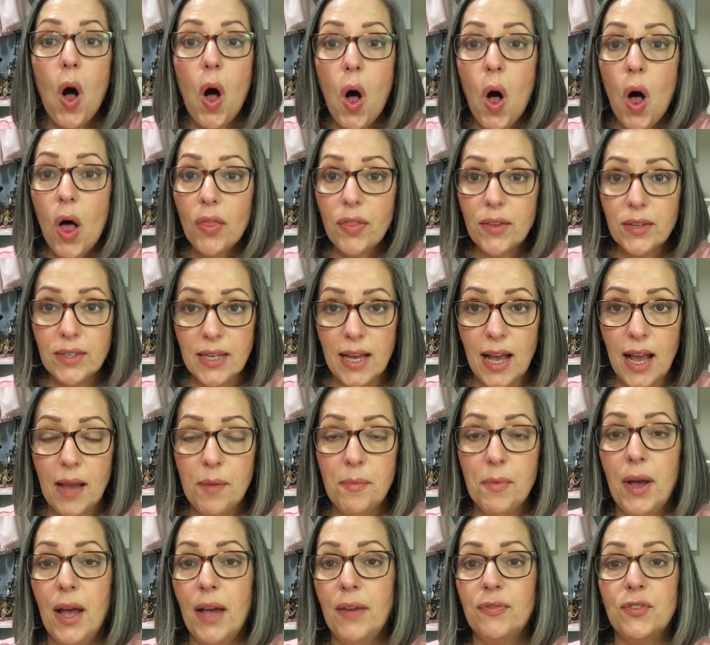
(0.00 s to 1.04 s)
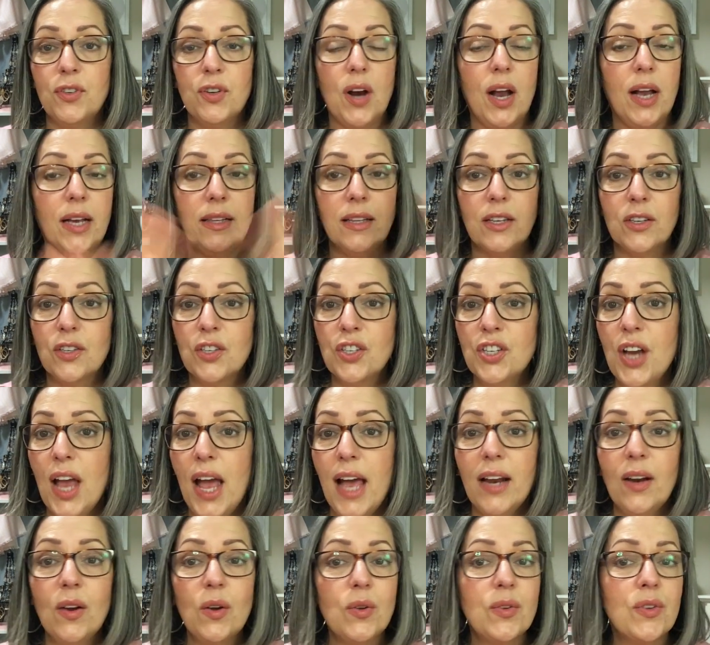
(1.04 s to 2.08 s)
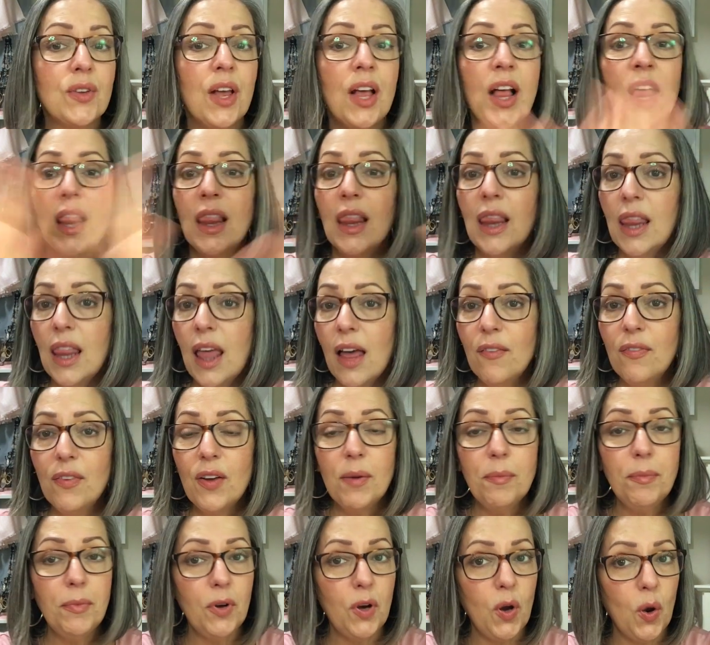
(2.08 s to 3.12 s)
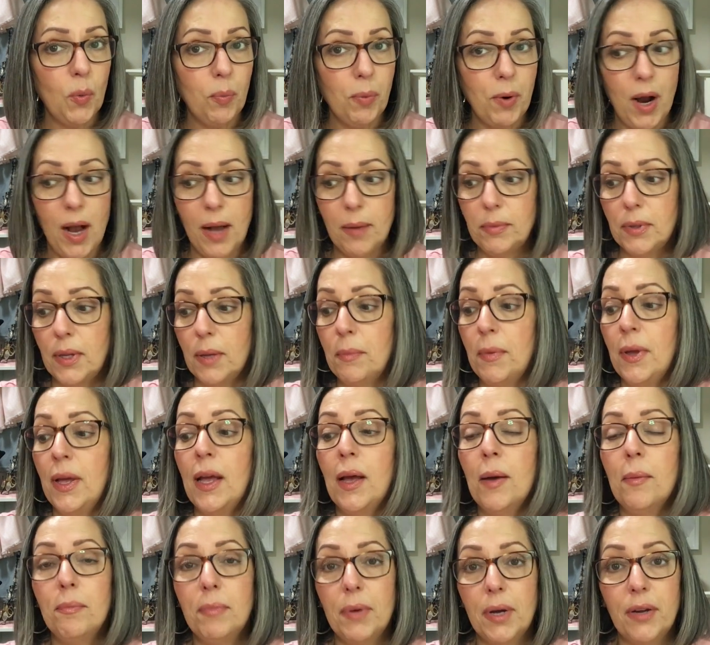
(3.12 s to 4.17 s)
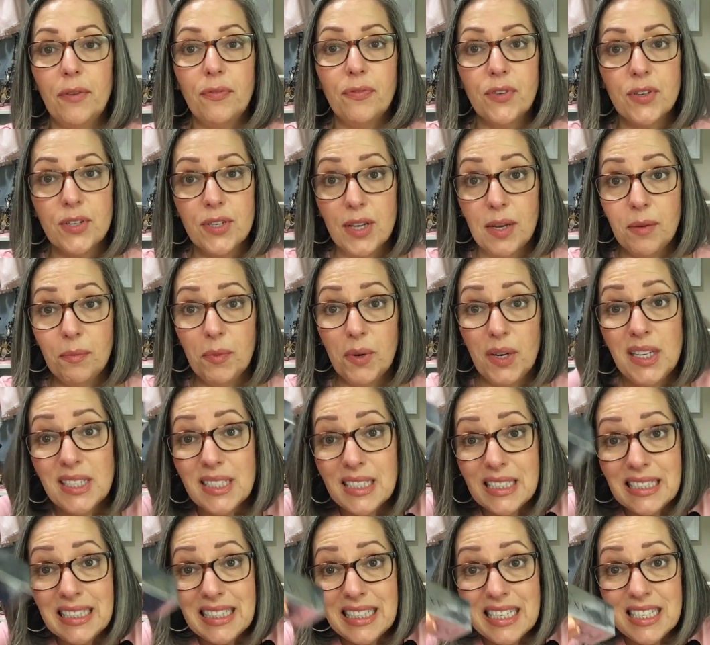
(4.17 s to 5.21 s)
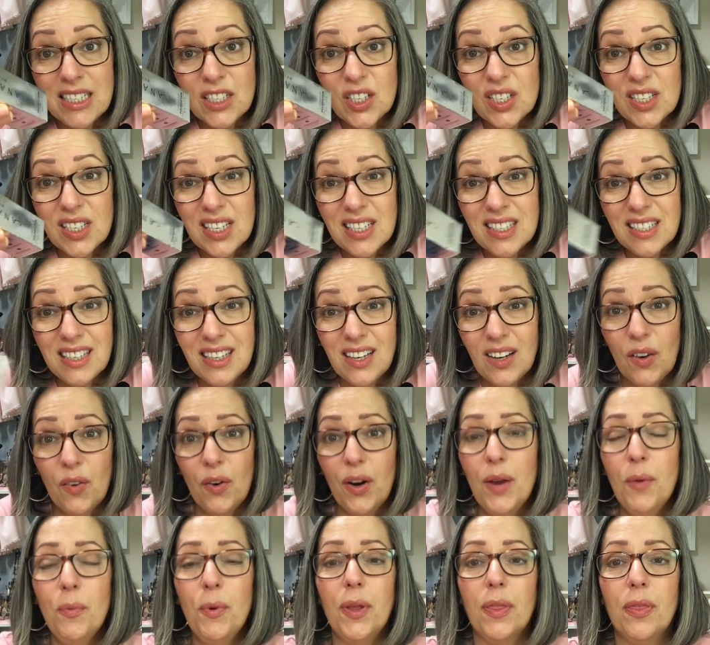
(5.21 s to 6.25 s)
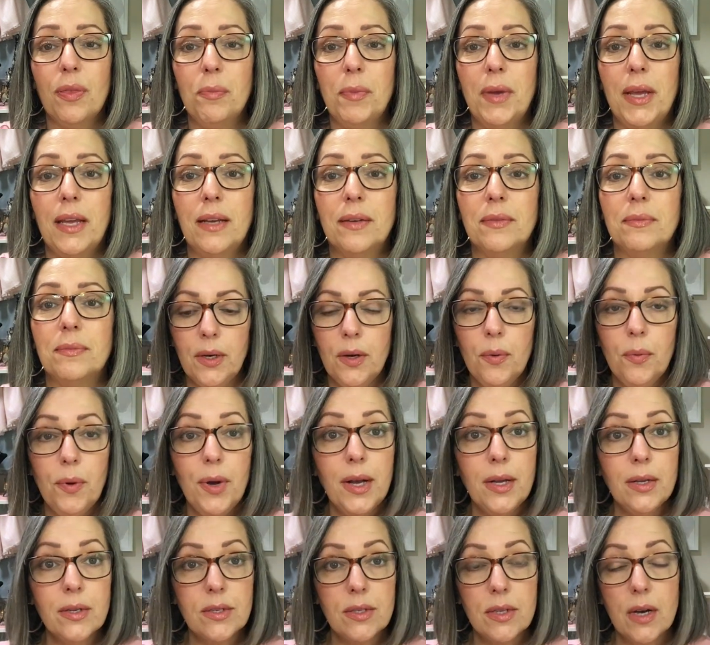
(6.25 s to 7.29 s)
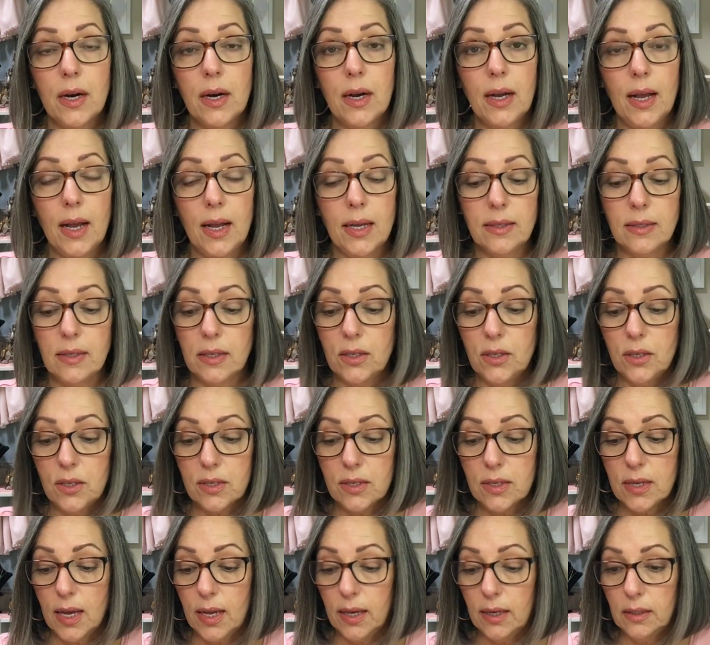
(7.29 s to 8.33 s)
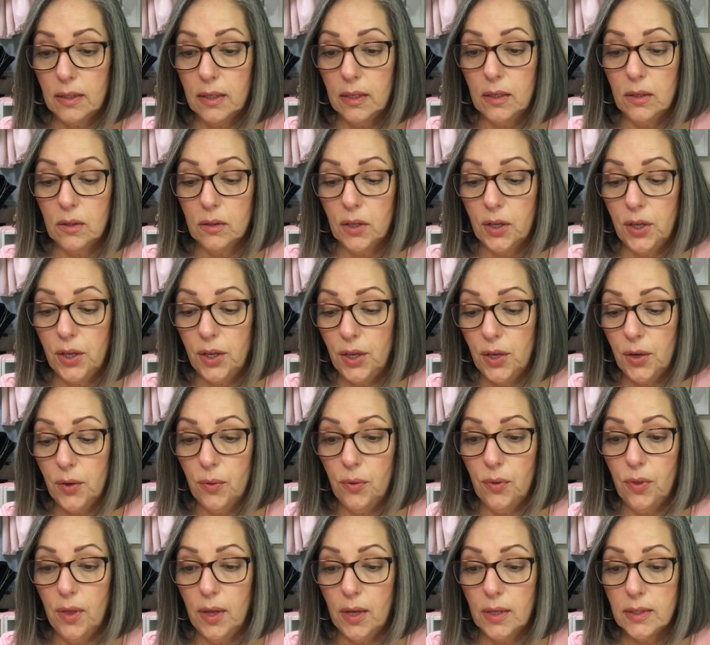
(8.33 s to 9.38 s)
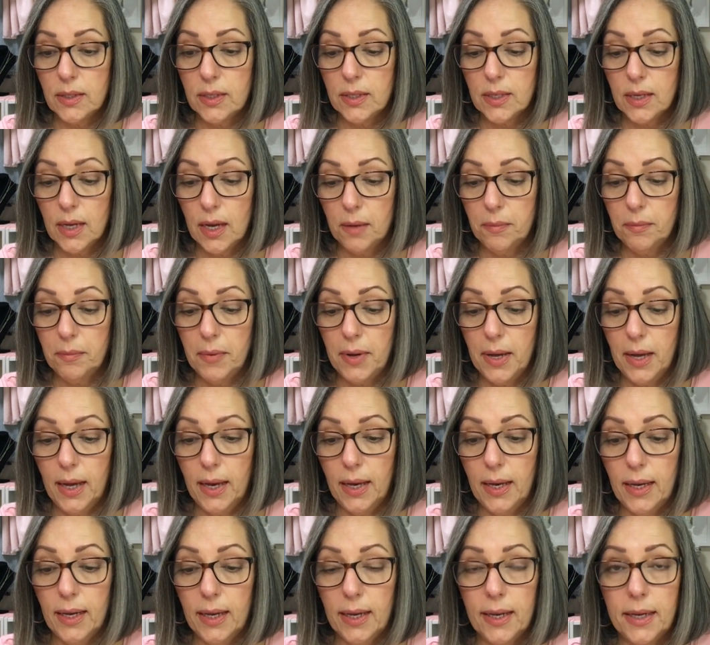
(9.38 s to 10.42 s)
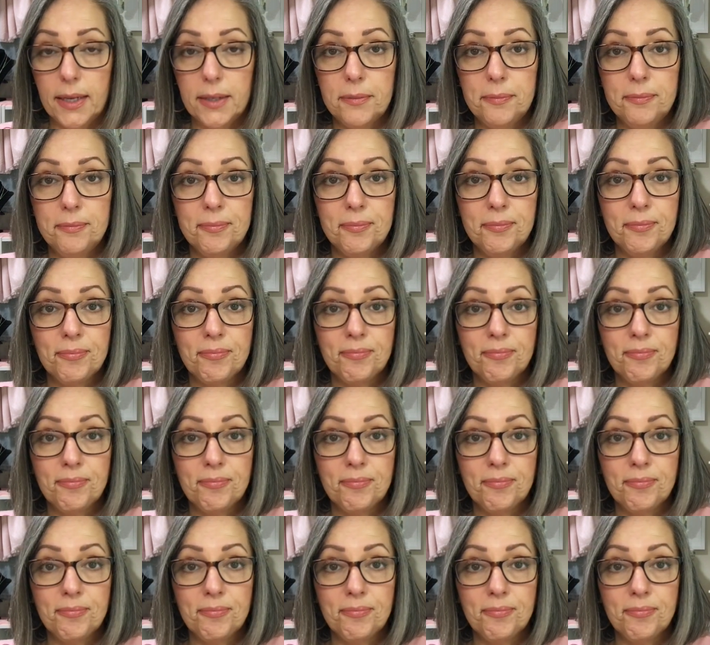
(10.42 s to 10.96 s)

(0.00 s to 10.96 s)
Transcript: all the time. I've tried their shadows, love them, no problem. But for some reason, this just doesn't agree with me. Well, sorry guys, I just got a little cue that uh, my um,